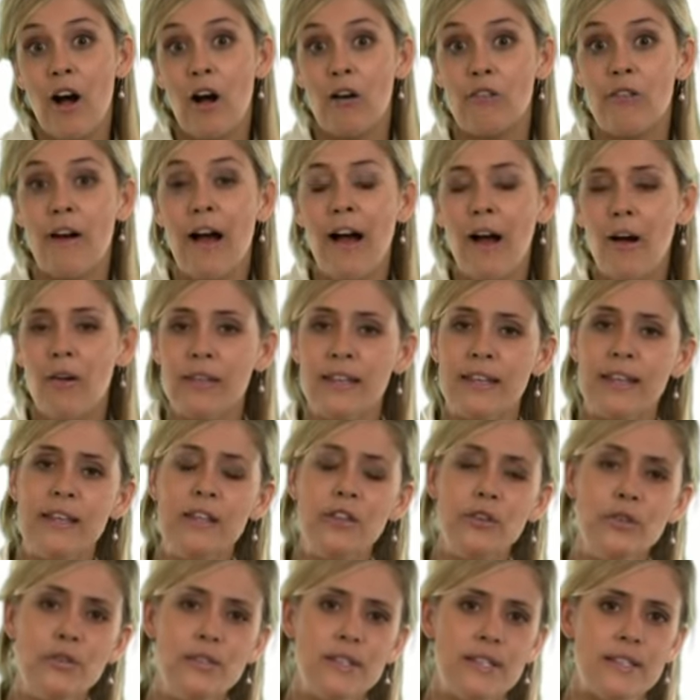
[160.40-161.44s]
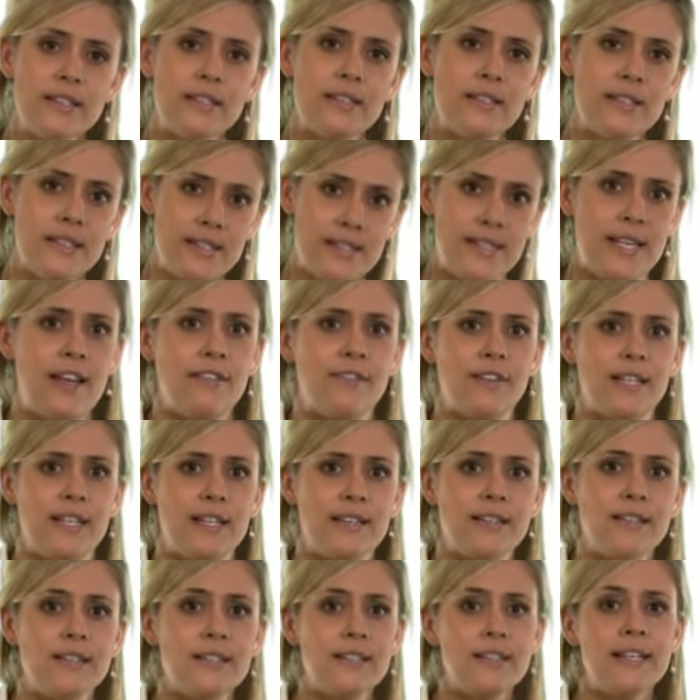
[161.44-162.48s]
of how he uses this
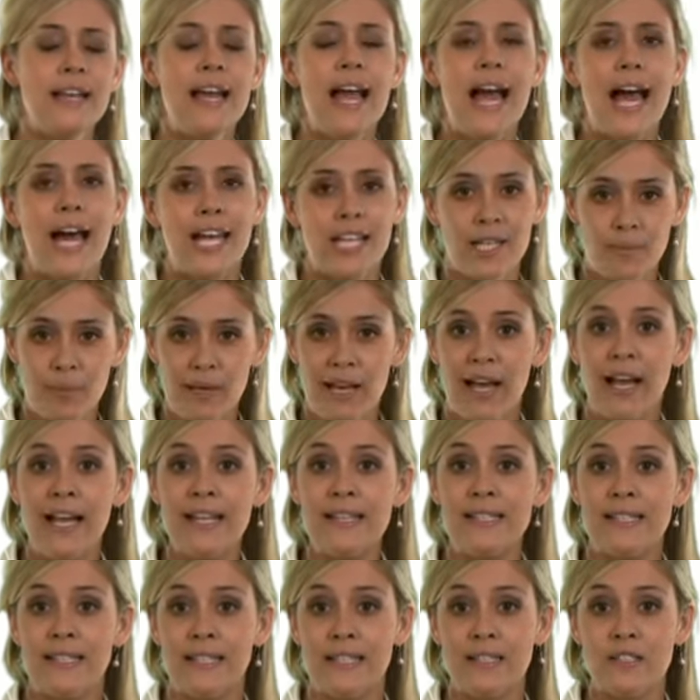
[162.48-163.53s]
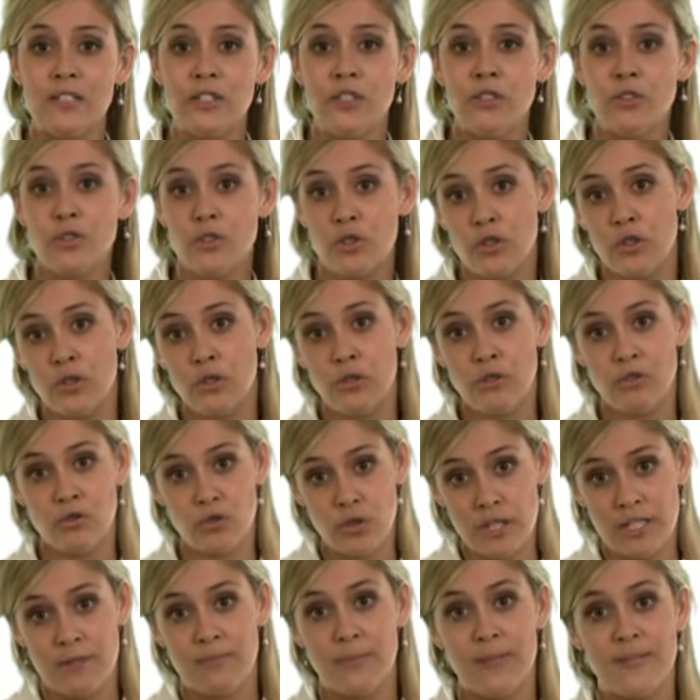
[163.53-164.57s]
evidence and applies it to
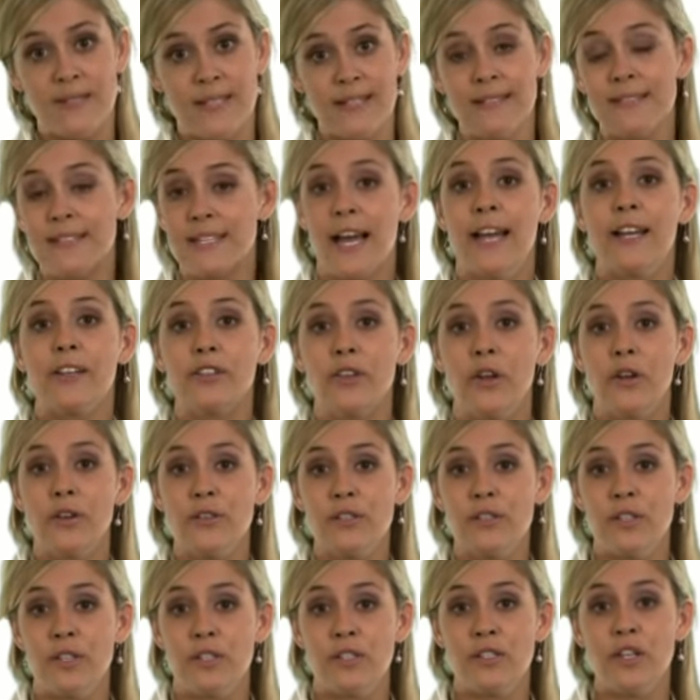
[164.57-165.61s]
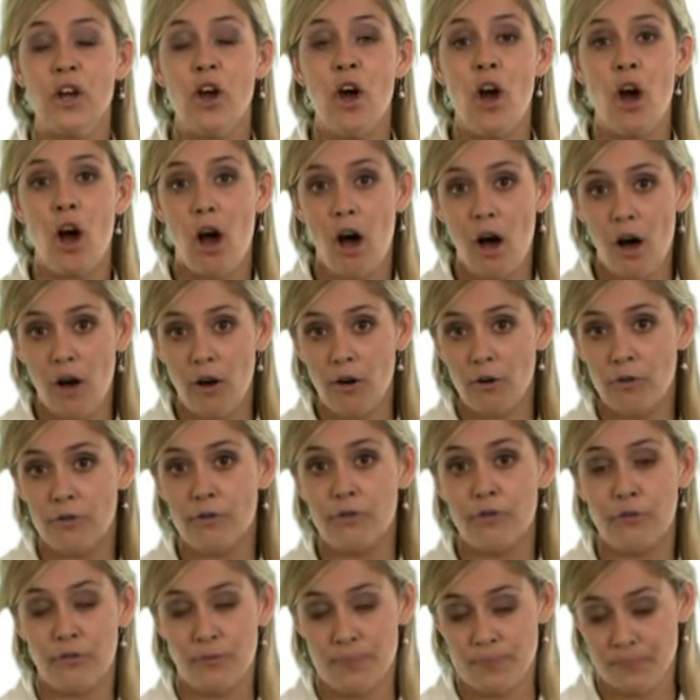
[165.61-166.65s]
treatment and diagnosis
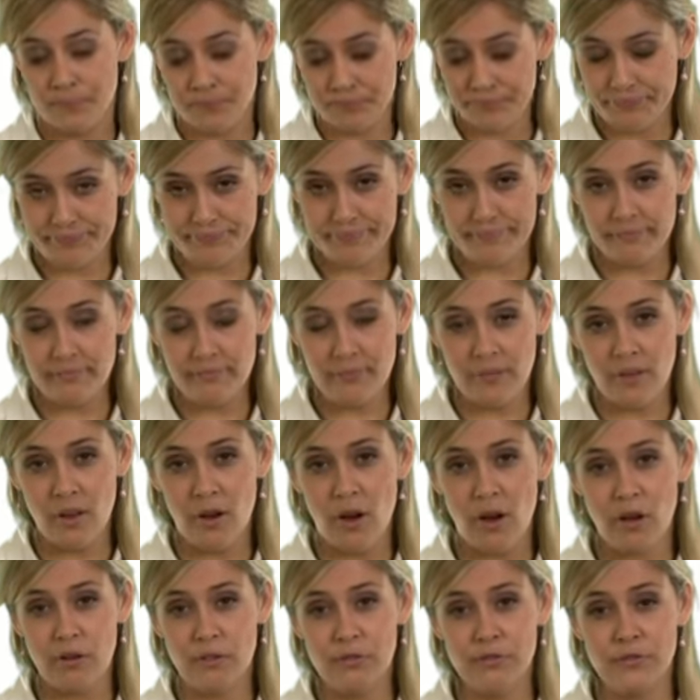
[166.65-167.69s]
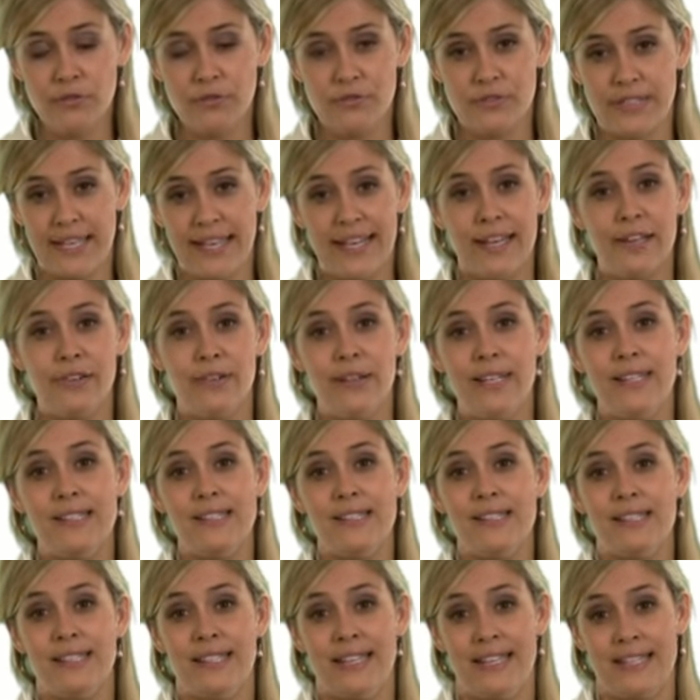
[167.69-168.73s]
of
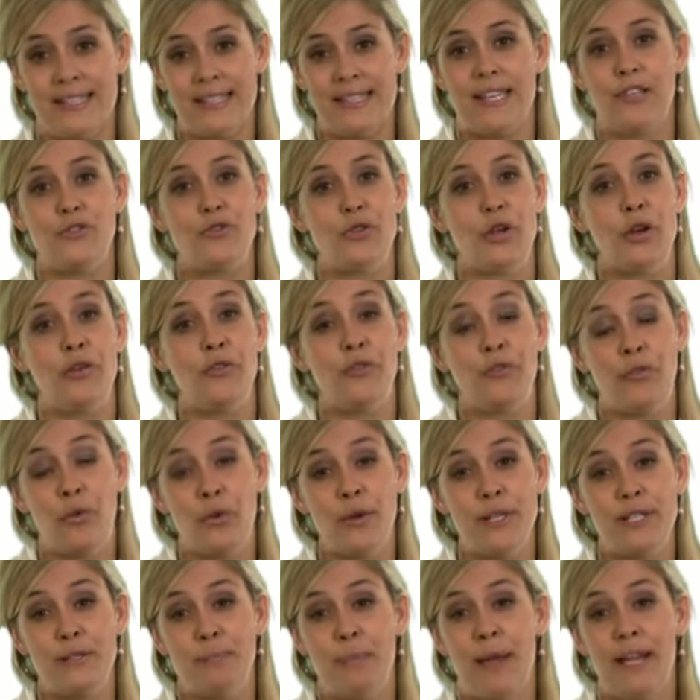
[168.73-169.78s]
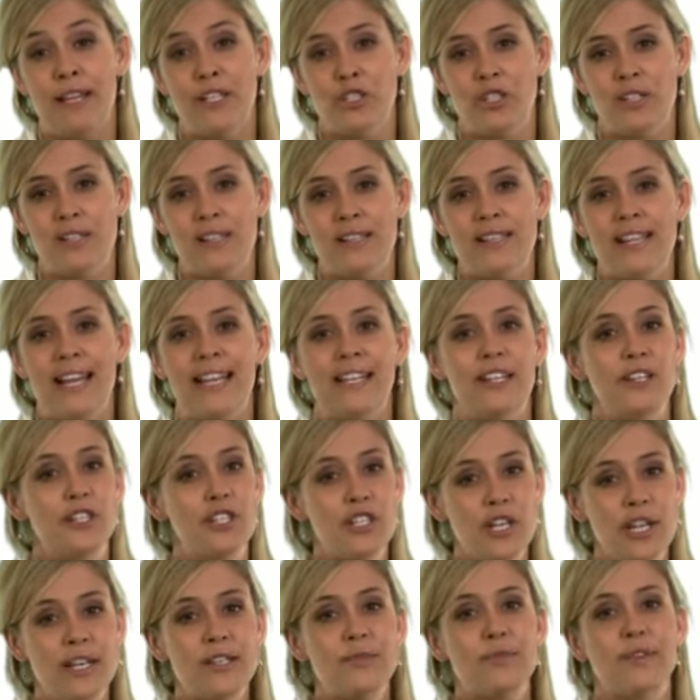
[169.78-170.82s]
caries, etc. for his patients. And he
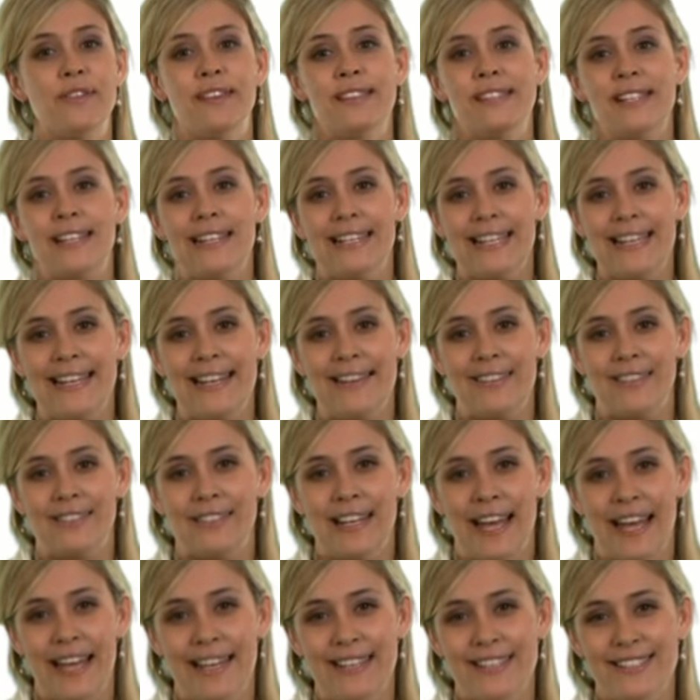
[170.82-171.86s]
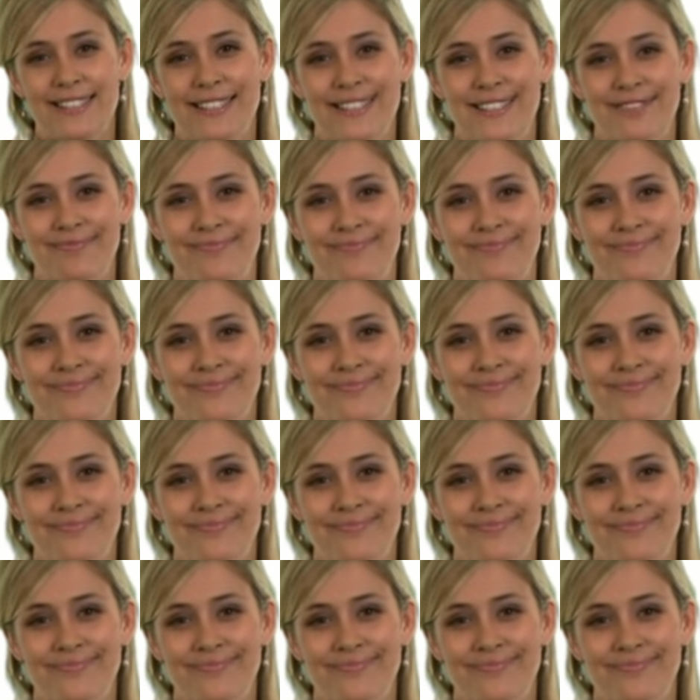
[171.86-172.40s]
shares with us a clinical case.